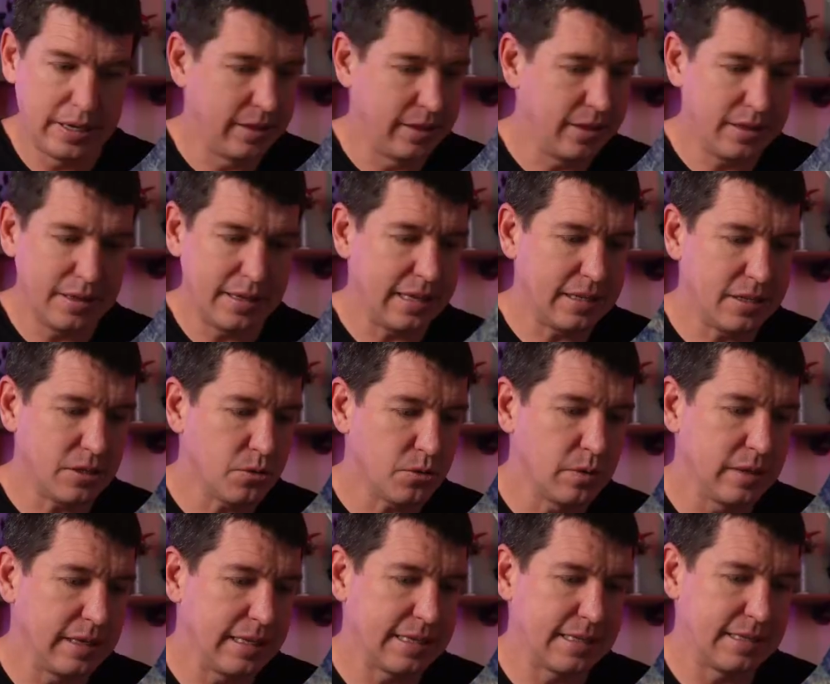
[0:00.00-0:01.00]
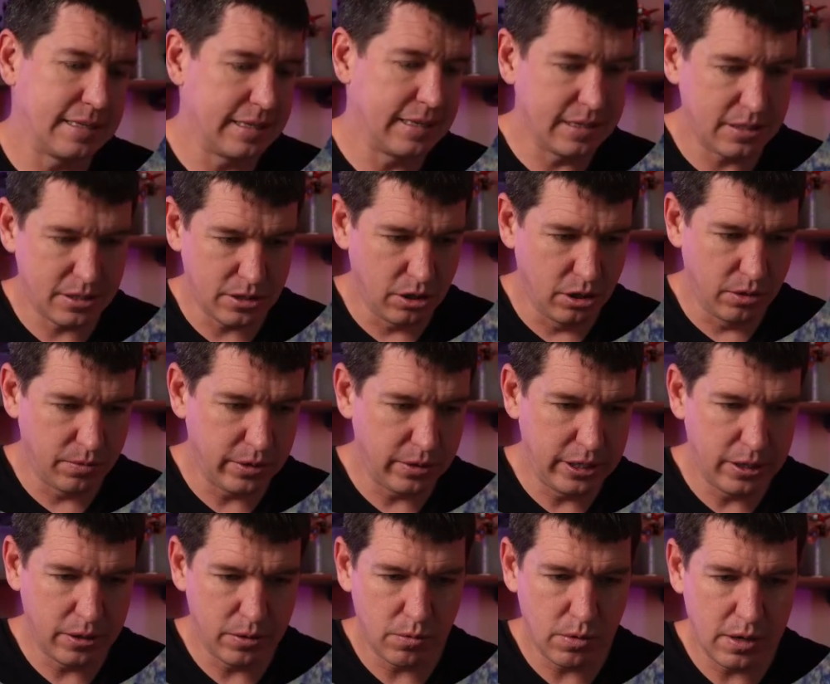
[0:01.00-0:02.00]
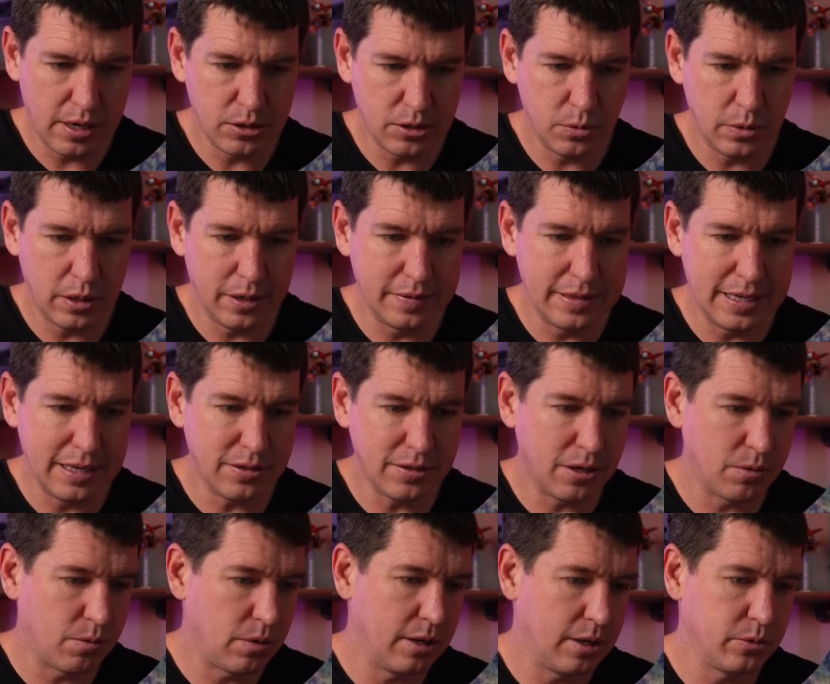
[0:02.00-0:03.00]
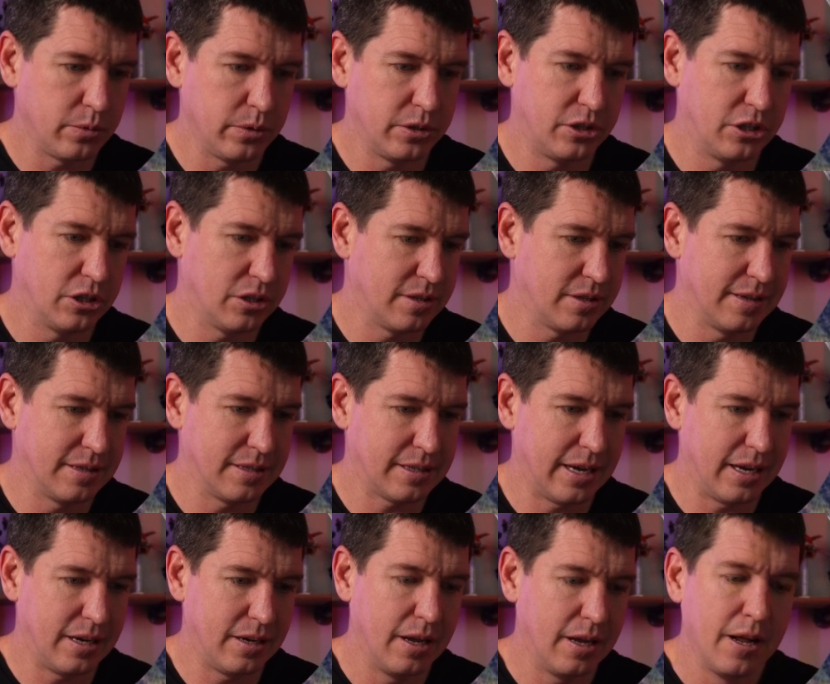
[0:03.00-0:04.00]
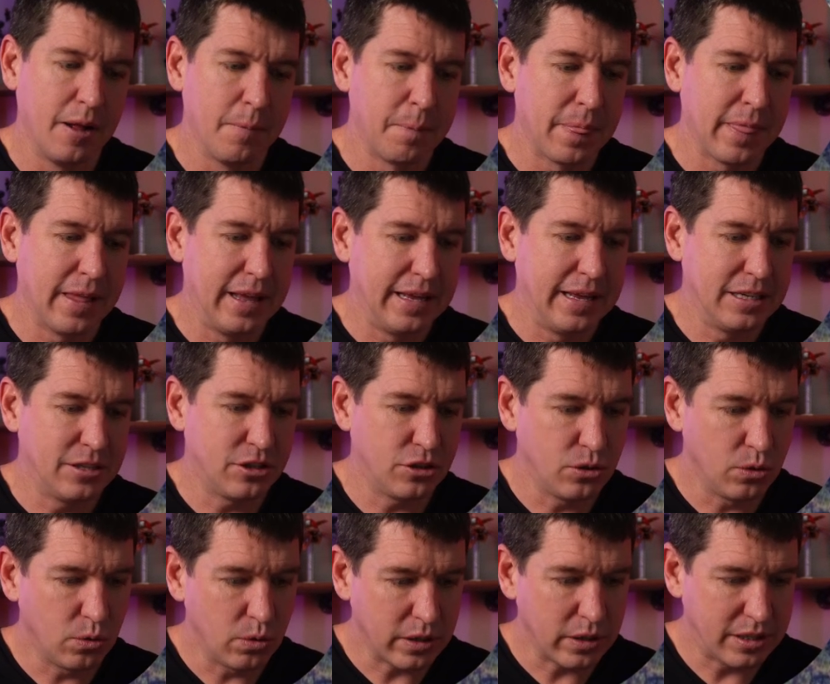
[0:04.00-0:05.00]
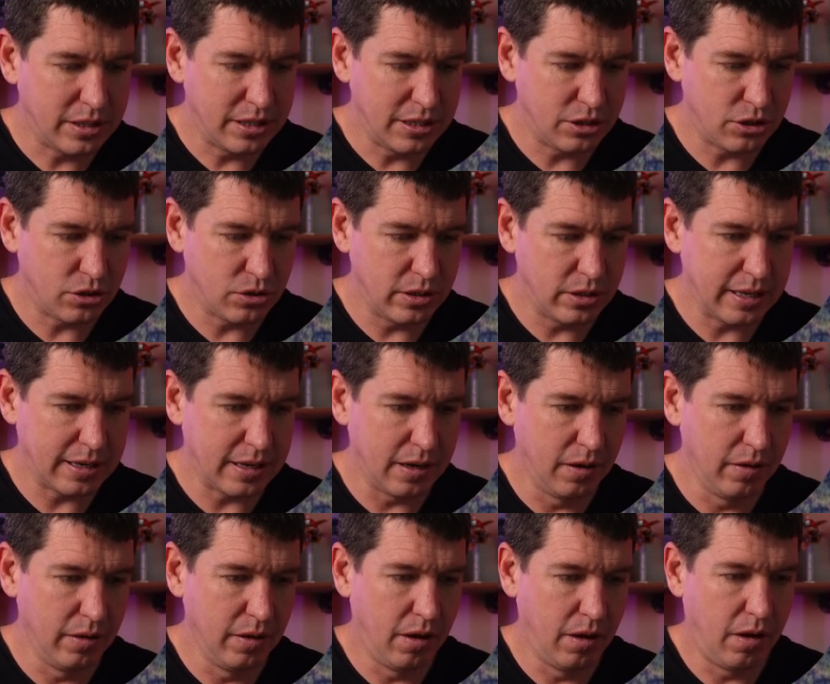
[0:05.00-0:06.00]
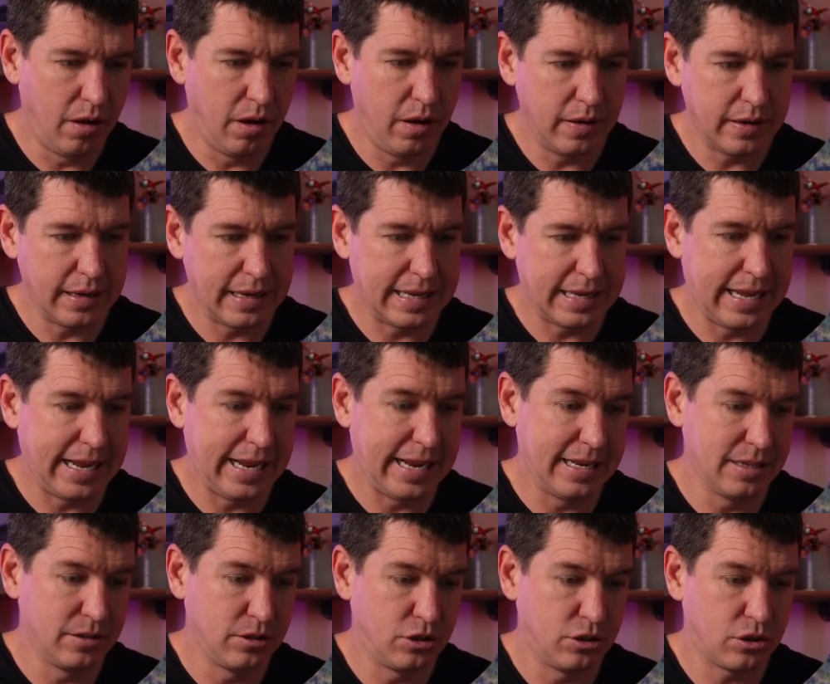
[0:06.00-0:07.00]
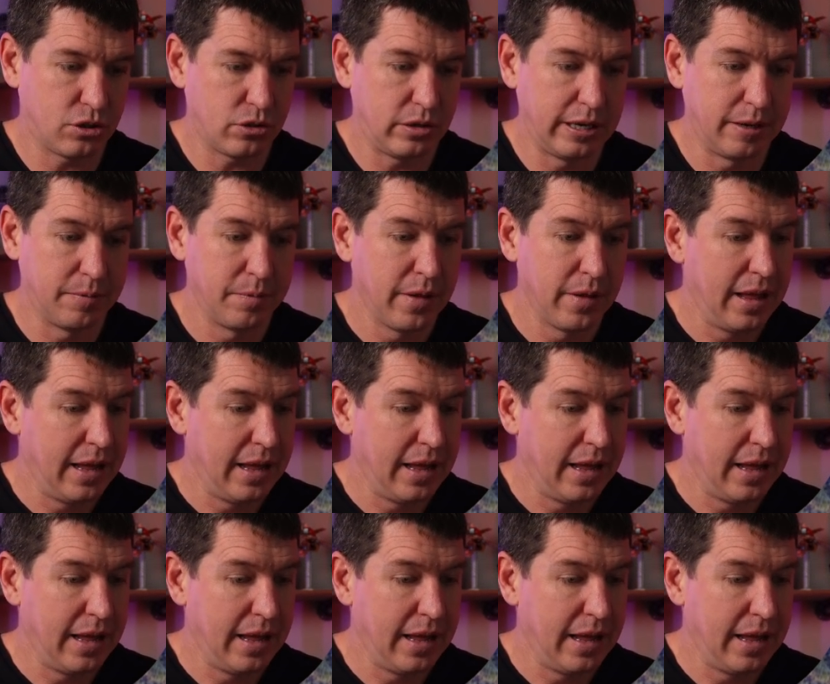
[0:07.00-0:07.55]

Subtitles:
That doesn't really exist over here in Roswell. Downtown Roswell is just this kind of historic district along Canton Street.